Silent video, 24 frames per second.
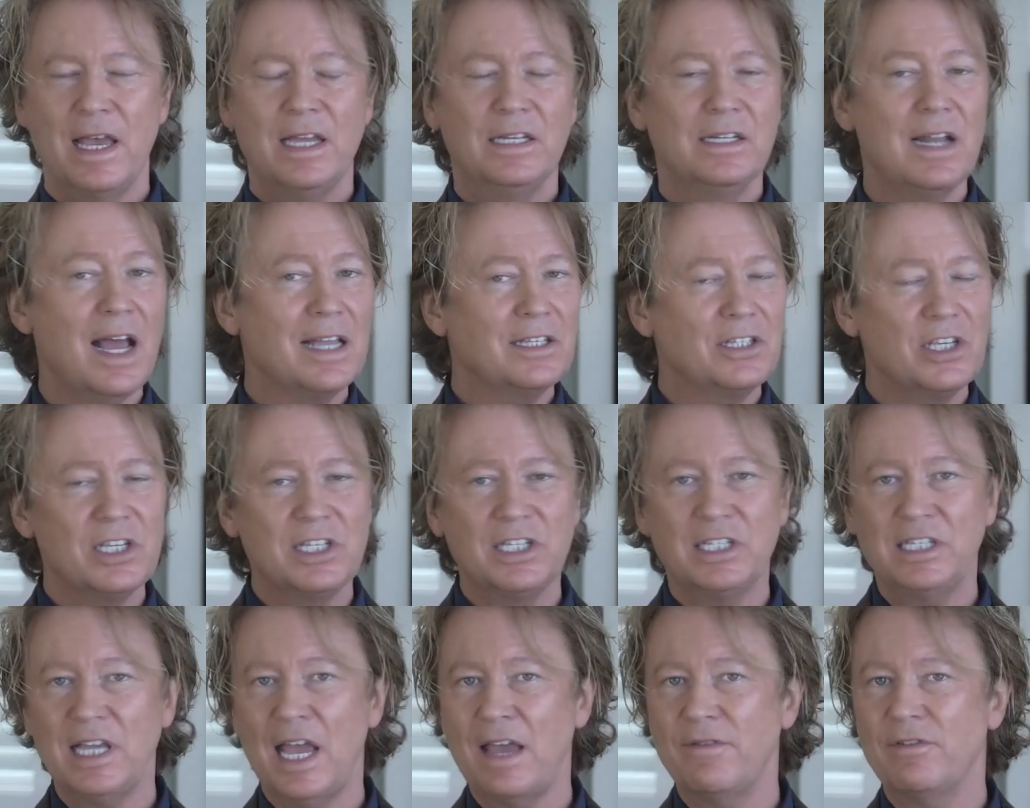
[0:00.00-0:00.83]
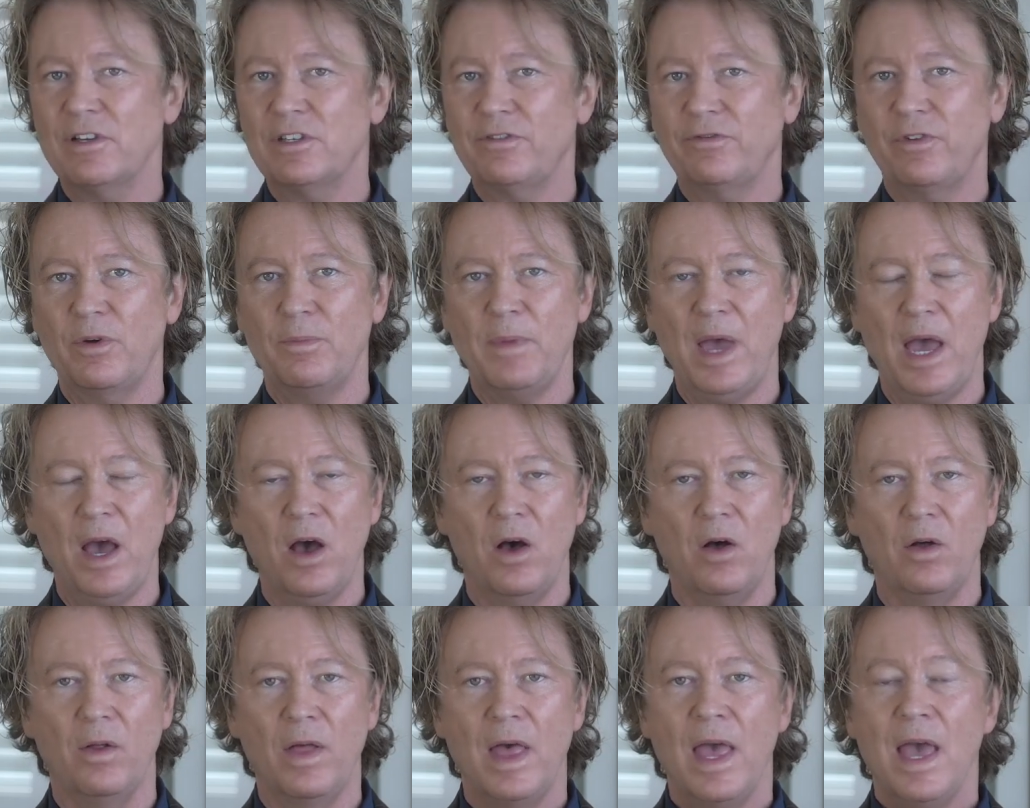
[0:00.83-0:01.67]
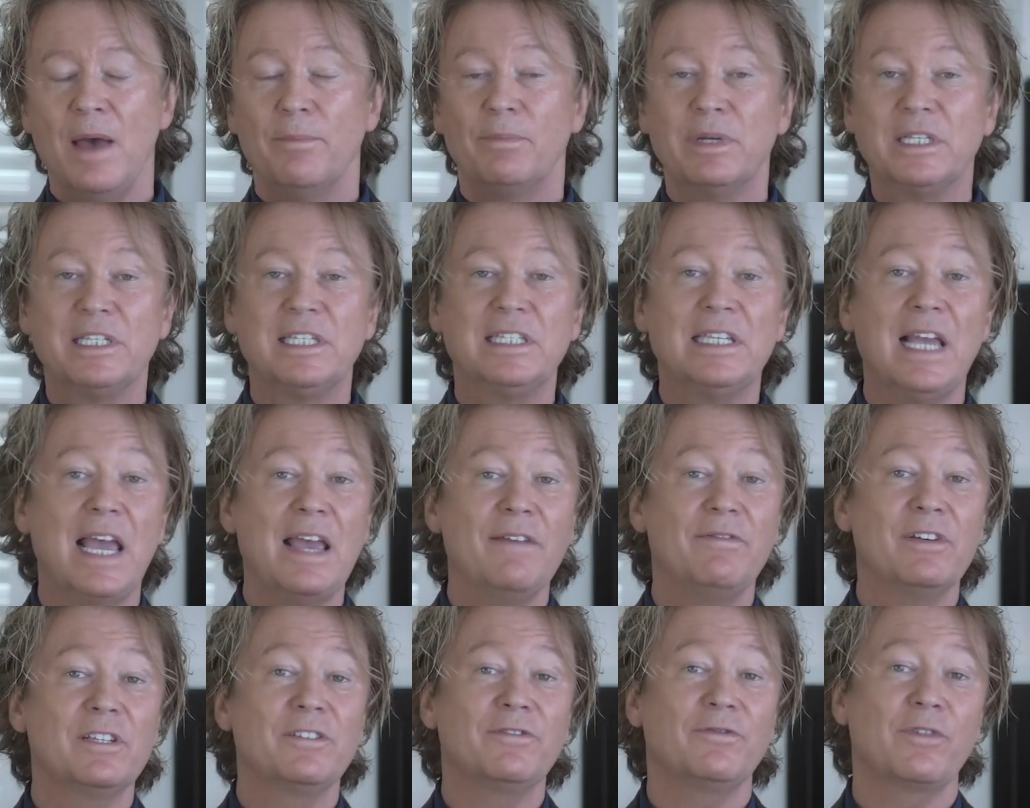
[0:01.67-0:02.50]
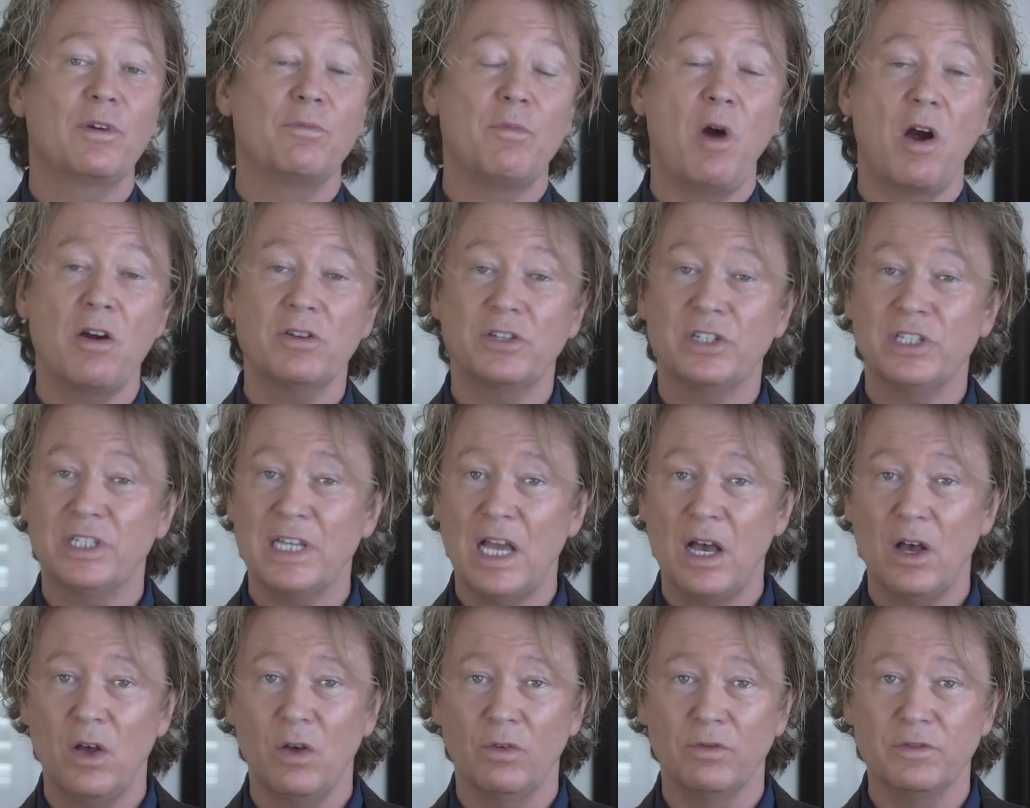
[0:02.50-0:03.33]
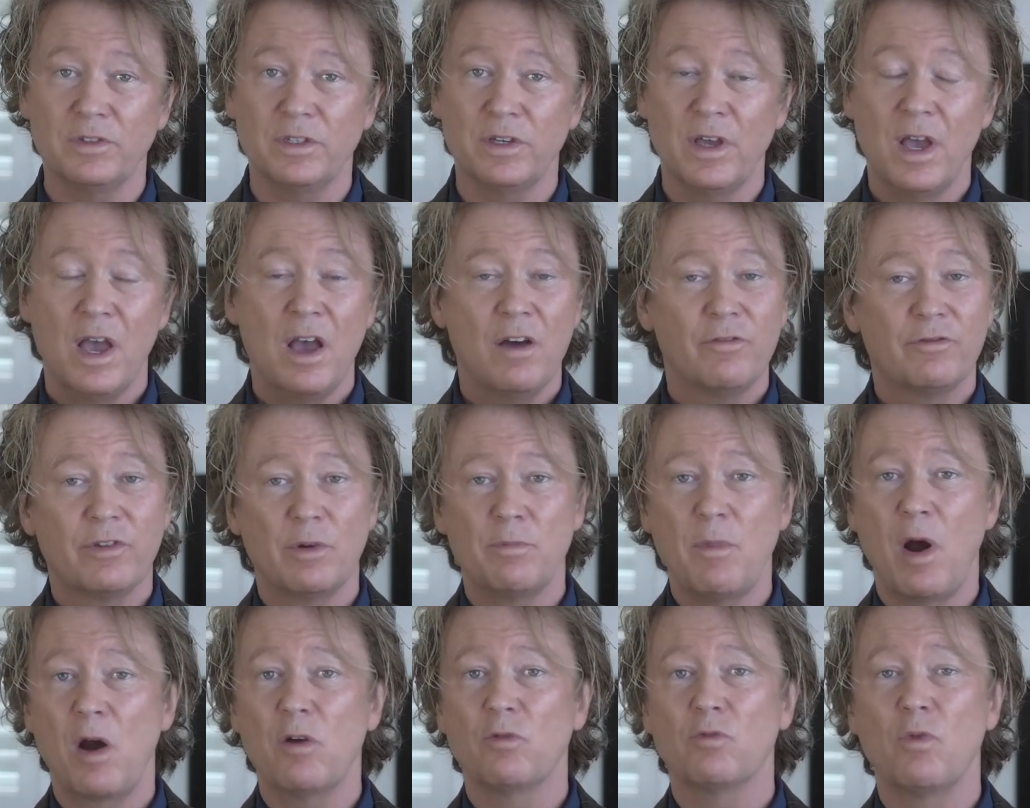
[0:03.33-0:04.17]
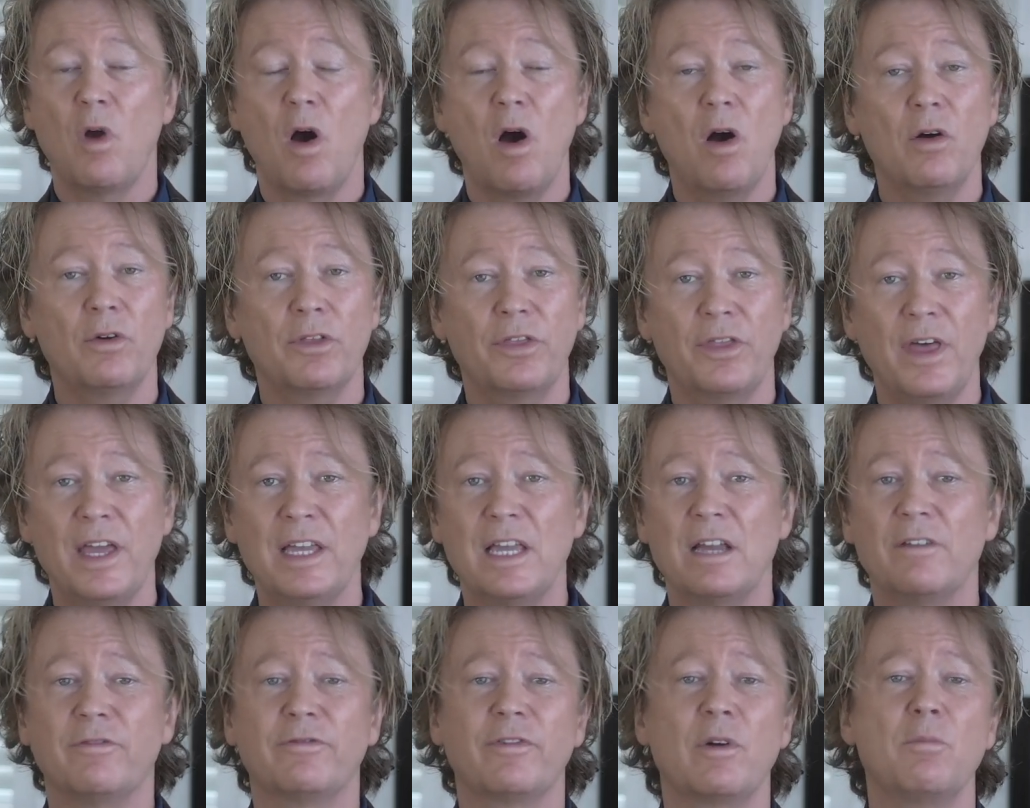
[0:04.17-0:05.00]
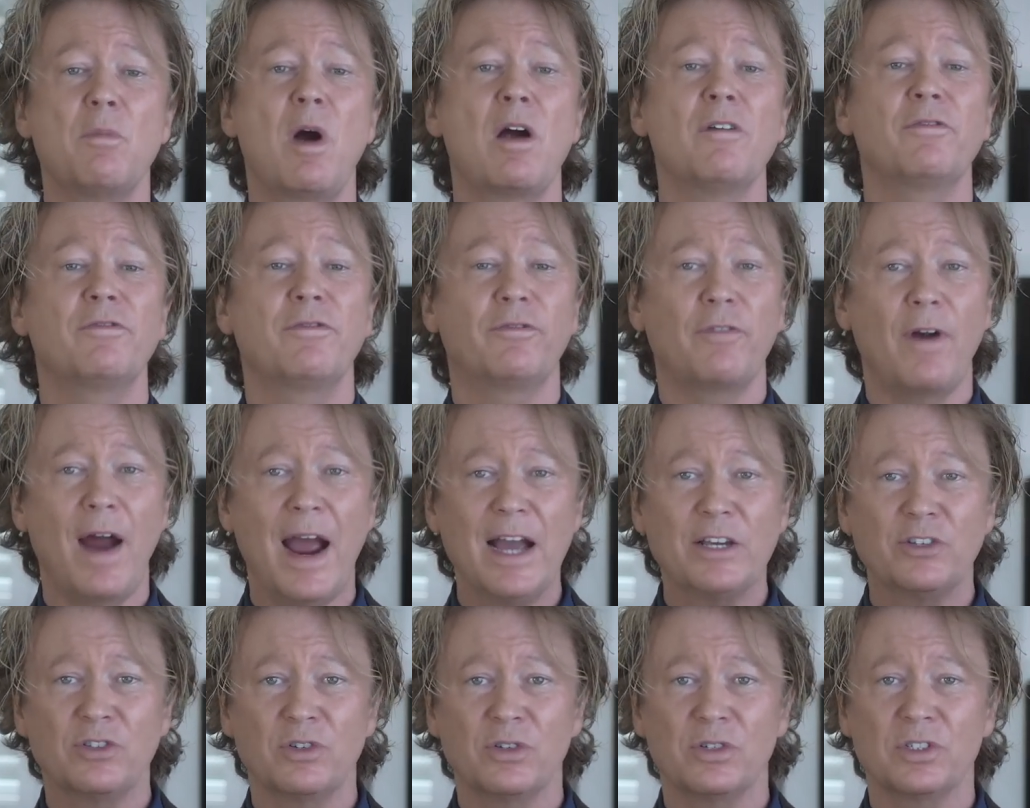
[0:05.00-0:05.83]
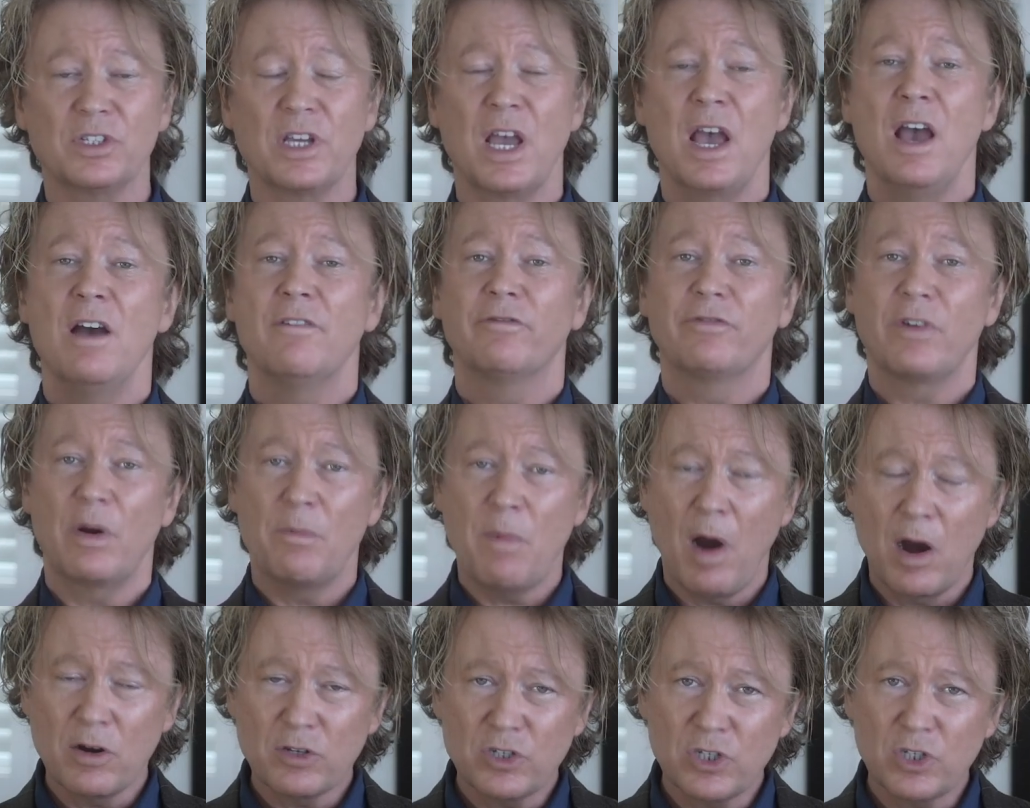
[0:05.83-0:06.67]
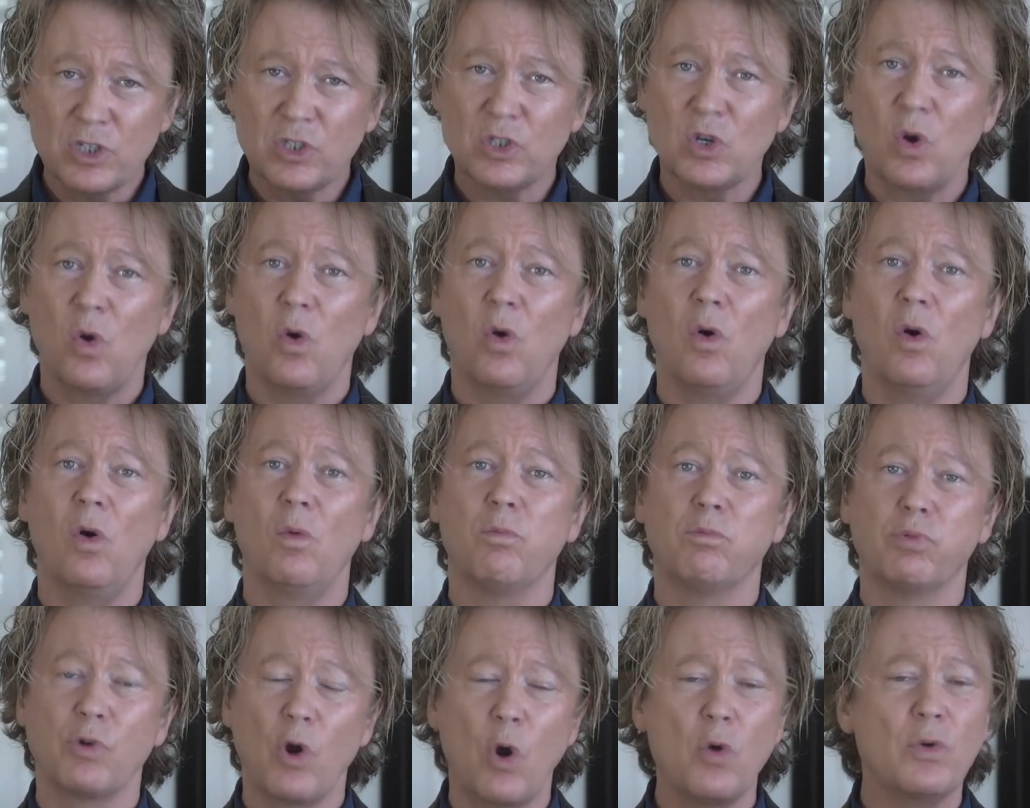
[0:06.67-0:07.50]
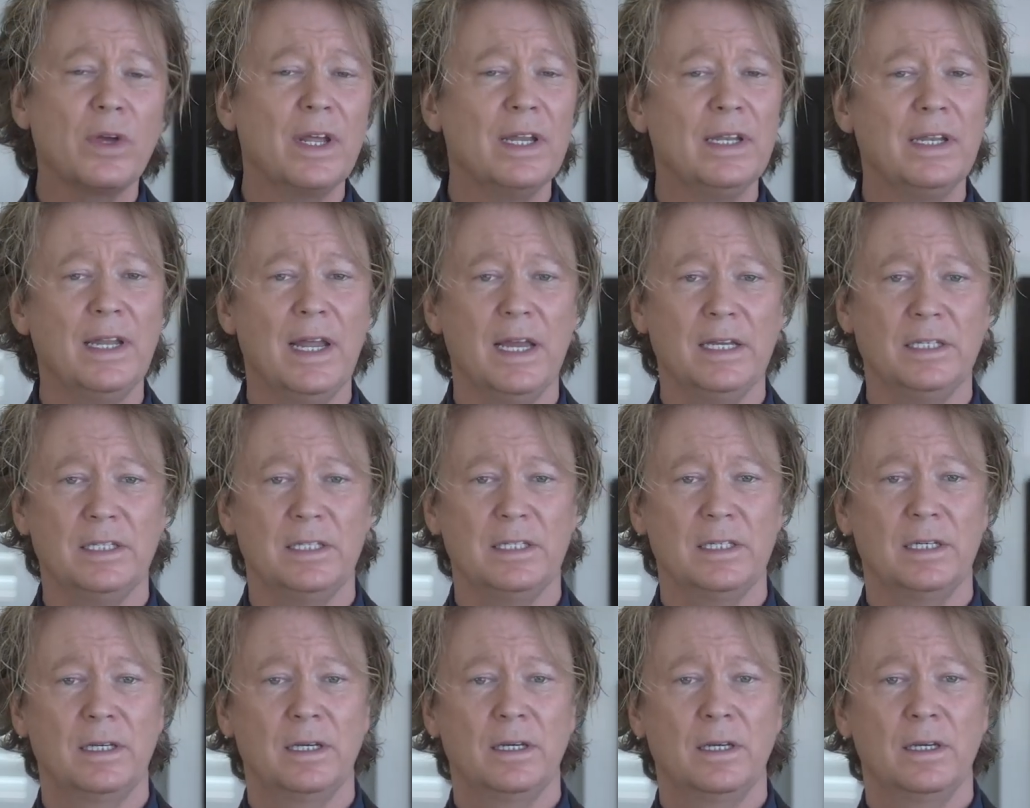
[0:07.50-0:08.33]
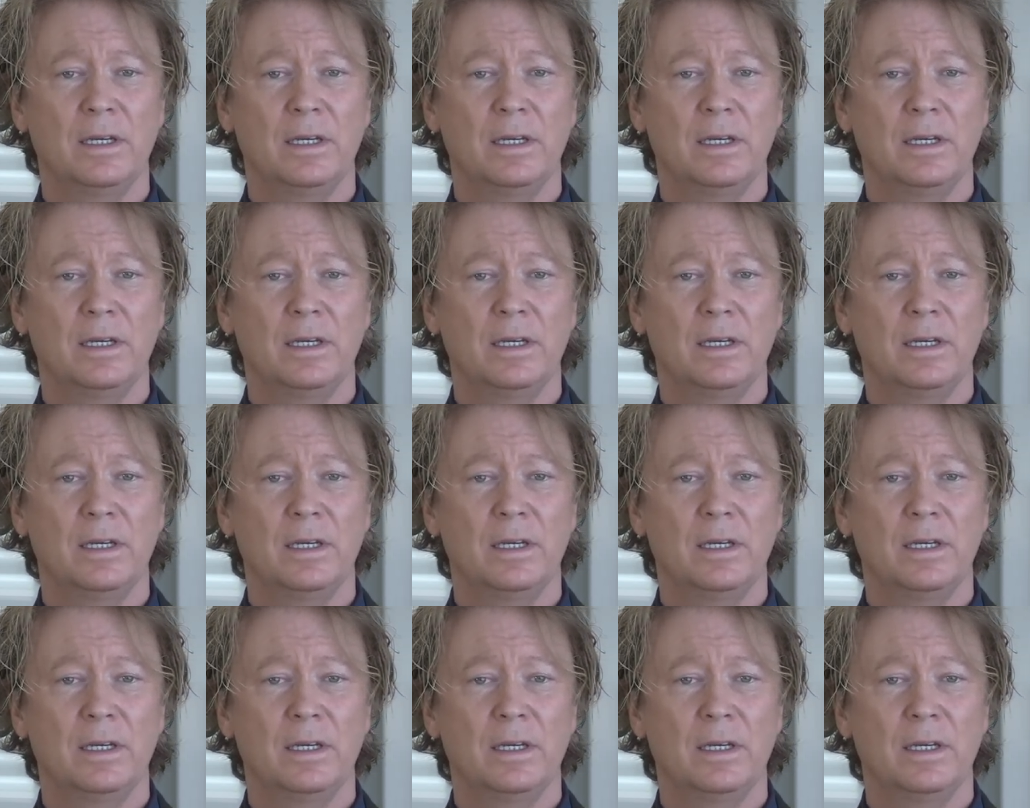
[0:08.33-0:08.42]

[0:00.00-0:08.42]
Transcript: Not just save us from hell, but save us from ourselves, from our wrong thinking, from our fractures, from our soul brokenness.